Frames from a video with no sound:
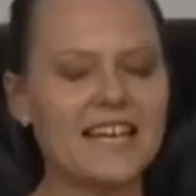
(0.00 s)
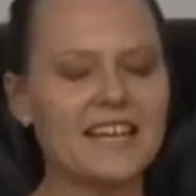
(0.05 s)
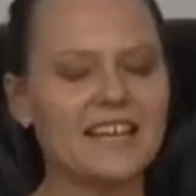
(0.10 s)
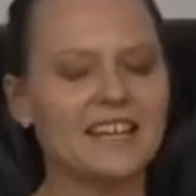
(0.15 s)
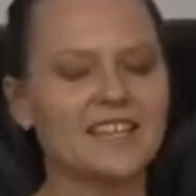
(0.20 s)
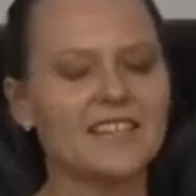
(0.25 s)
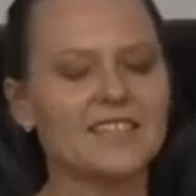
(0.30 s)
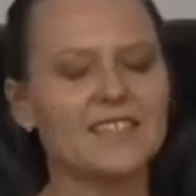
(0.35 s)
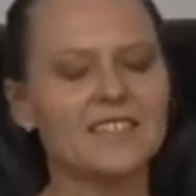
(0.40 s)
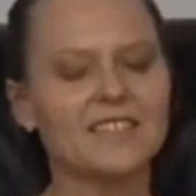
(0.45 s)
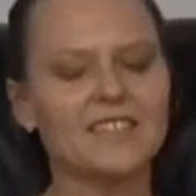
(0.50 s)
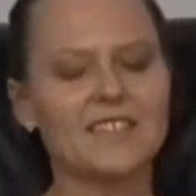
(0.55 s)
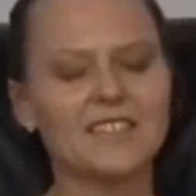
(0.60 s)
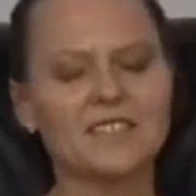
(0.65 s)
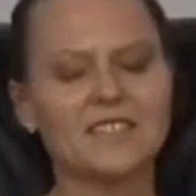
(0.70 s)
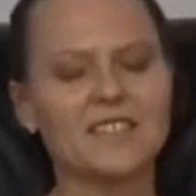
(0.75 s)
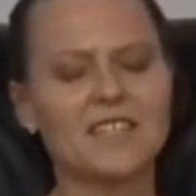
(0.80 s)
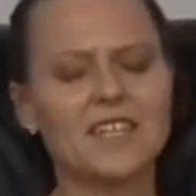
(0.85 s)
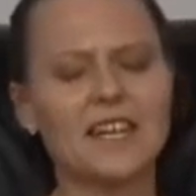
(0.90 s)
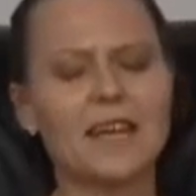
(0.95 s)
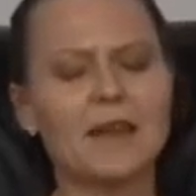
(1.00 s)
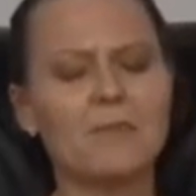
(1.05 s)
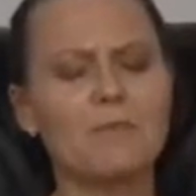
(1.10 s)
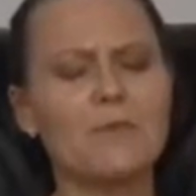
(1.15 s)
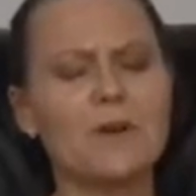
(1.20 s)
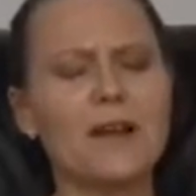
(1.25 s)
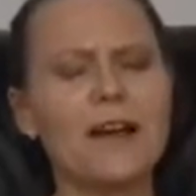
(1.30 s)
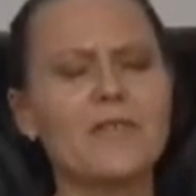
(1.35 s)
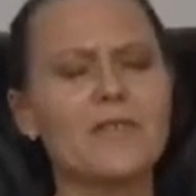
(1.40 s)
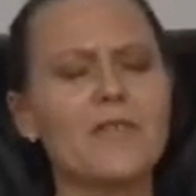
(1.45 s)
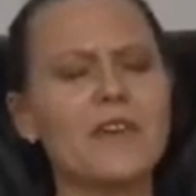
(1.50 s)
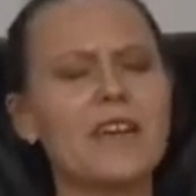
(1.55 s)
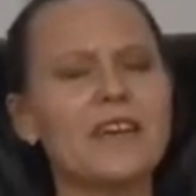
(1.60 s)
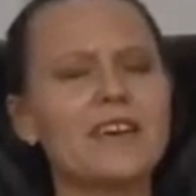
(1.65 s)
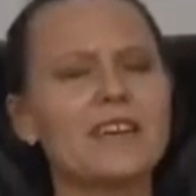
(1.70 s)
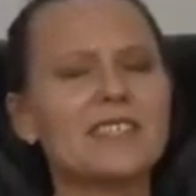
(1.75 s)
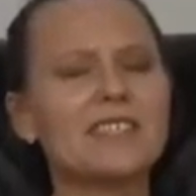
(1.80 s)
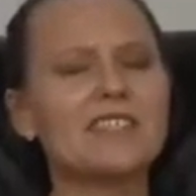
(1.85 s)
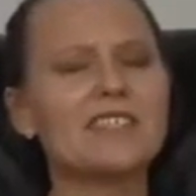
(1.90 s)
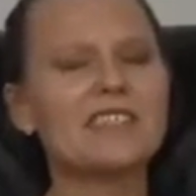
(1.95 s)
Greetings, dear
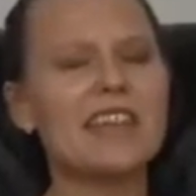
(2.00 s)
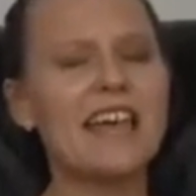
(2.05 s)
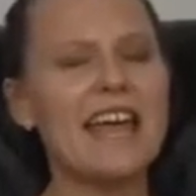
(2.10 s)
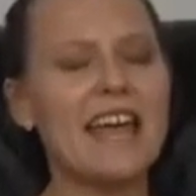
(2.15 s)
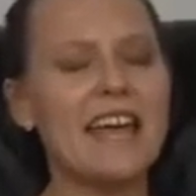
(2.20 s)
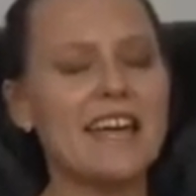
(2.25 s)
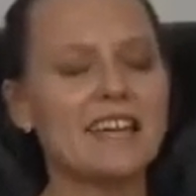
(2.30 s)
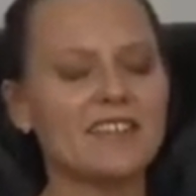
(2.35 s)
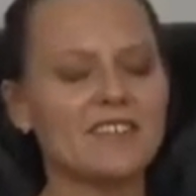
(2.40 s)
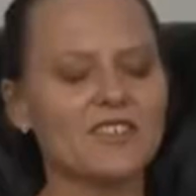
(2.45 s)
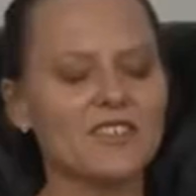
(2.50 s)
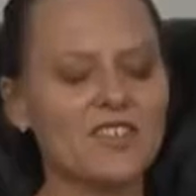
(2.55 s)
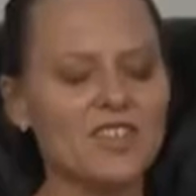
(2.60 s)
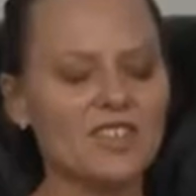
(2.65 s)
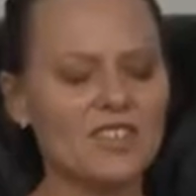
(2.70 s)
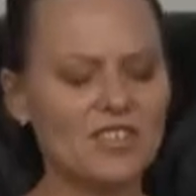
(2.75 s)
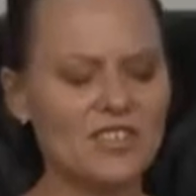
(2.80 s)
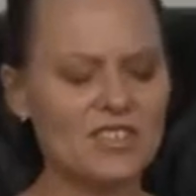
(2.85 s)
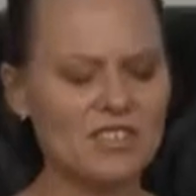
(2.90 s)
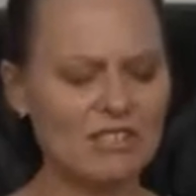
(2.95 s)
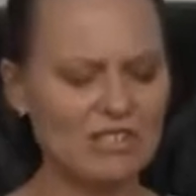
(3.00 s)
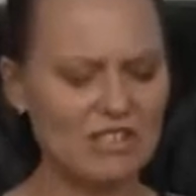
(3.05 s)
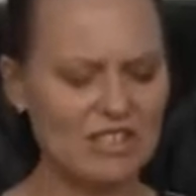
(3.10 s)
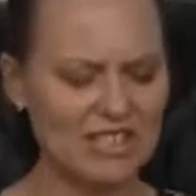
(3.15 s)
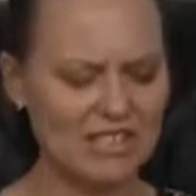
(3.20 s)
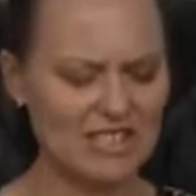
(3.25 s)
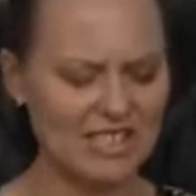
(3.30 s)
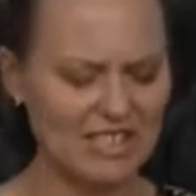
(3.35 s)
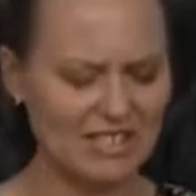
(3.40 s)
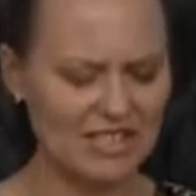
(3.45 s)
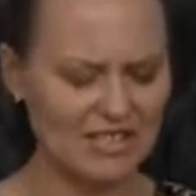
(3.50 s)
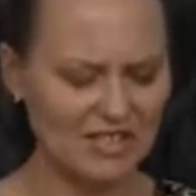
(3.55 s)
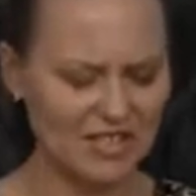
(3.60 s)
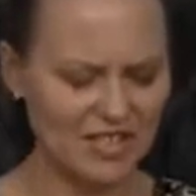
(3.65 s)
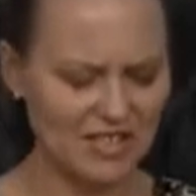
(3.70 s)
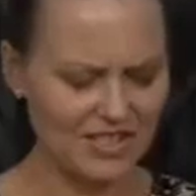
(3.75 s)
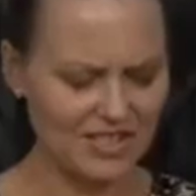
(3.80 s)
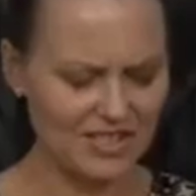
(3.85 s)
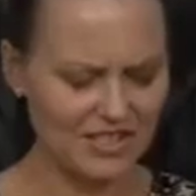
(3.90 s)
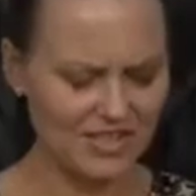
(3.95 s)
brothers and
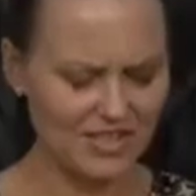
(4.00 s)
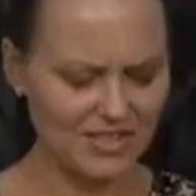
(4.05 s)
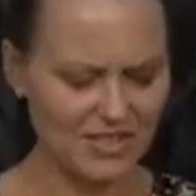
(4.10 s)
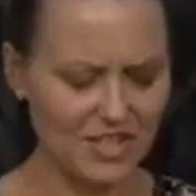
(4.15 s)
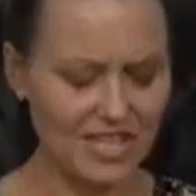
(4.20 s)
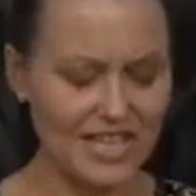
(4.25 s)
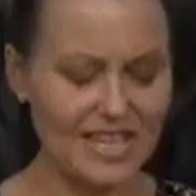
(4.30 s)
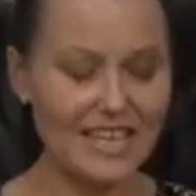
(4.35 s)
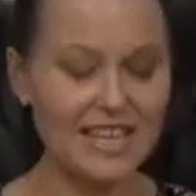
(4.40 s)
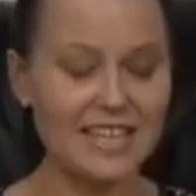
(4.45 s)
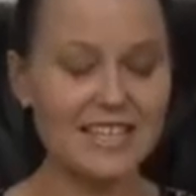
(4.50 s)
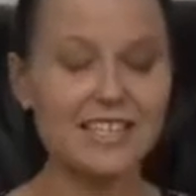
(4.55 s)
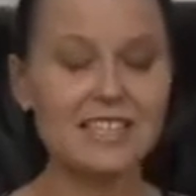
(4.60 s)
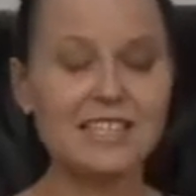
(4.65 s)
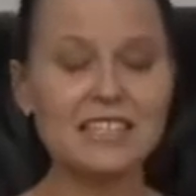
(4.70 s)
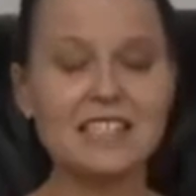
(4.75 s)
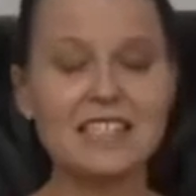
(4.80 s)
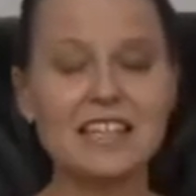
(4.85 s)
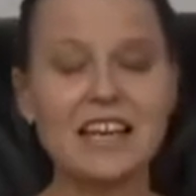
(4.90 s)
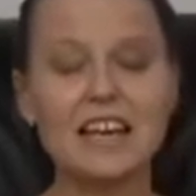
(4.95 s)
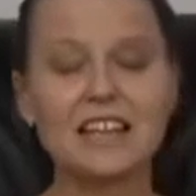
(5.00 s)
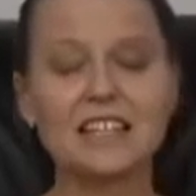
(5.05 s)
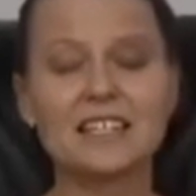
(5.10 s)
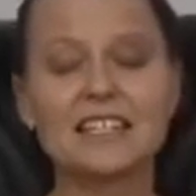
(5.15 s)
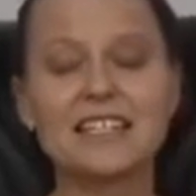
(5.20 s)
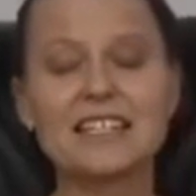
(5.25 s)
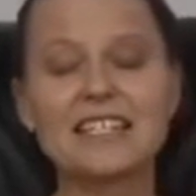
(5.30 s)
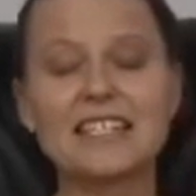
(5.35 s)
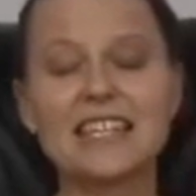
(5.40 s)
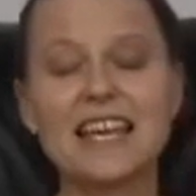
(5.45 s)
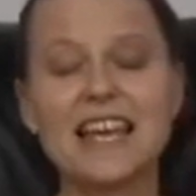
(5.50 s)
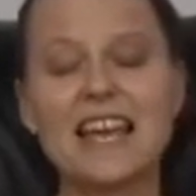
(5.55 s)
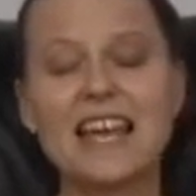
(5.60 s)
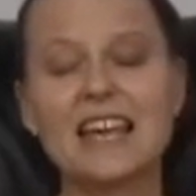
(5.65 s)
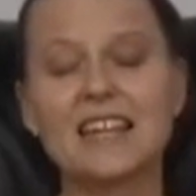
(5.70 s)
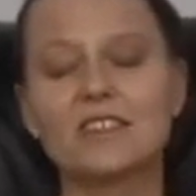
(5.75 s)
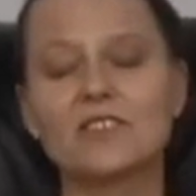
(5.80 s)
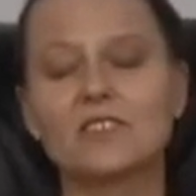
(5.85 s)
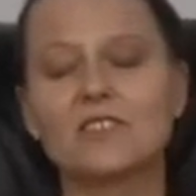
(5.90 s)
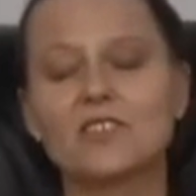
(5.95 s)
sisters, dear sons
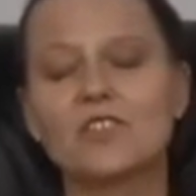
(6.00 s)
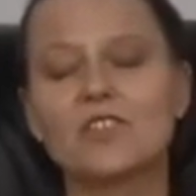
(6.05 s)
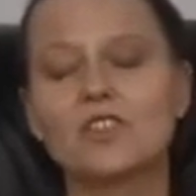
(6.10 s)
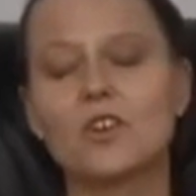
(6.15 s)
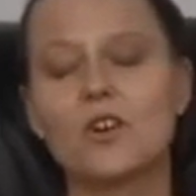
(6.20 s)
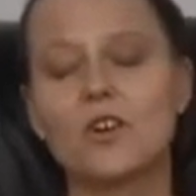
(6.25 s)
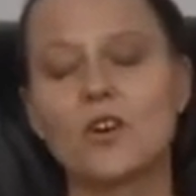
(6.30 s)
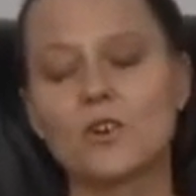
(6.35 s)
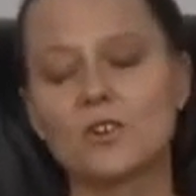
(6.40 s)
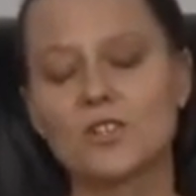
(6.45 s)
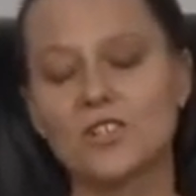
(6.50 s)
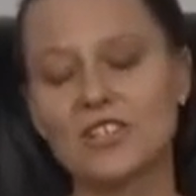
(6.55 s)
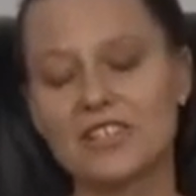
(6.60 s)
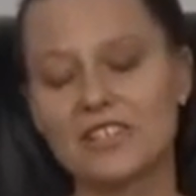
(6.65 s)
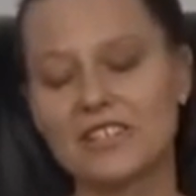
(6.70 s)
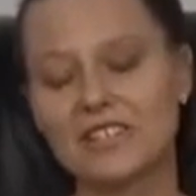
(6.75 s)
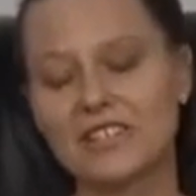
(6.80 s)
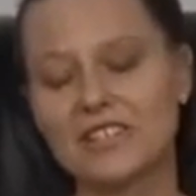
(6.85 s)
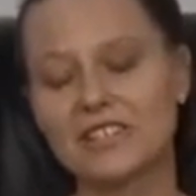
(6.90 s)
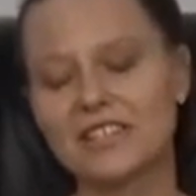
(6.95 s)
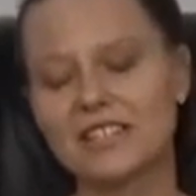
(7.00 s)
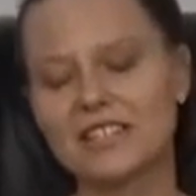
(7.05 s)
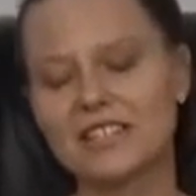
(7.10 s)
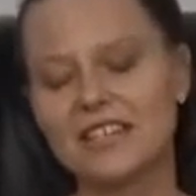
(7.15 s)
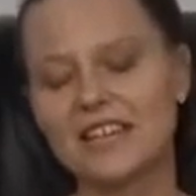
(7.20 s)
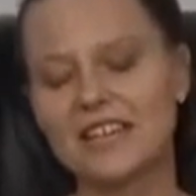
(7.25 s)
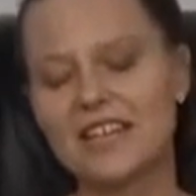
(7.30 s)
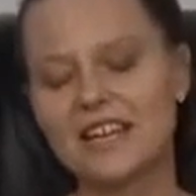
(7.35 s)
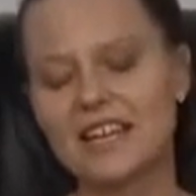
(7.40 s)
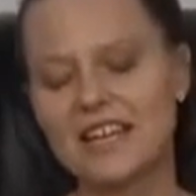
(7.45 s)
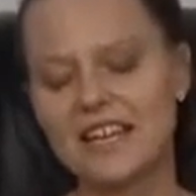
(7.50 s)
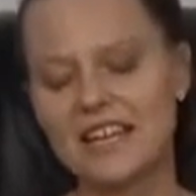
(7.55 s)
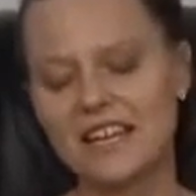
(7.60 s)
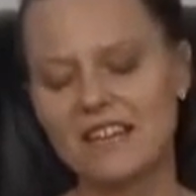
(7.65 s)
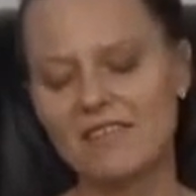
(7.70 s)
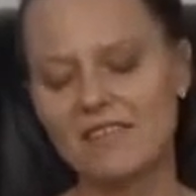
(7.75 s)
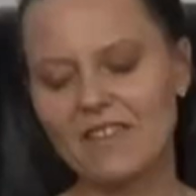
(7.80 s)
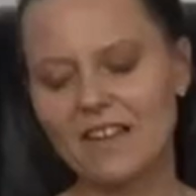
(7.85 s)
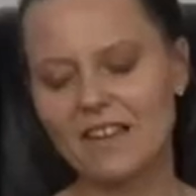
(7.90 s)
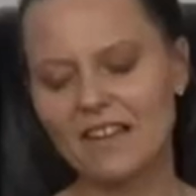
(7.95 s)
and daughters
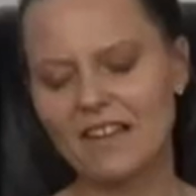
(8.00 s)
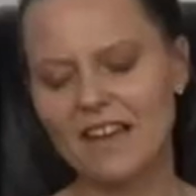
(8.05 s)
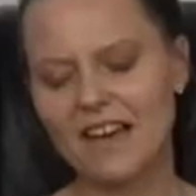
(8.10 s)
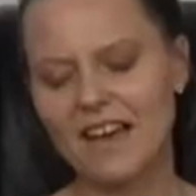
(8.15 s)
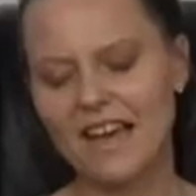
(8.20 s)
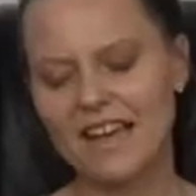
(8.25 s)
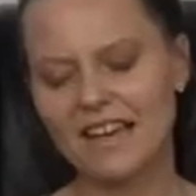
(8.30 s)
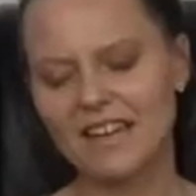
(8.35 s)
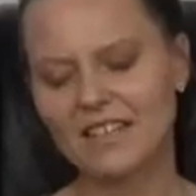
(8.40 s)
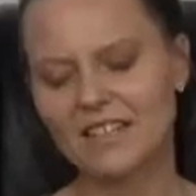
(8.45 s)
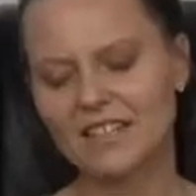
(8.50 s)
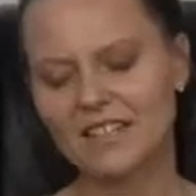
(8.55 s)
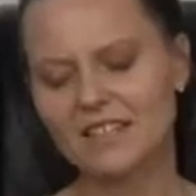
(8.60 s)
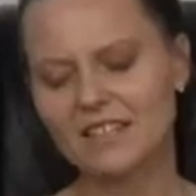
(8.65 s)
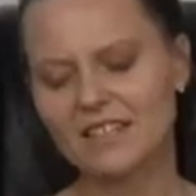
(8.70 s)
in the light.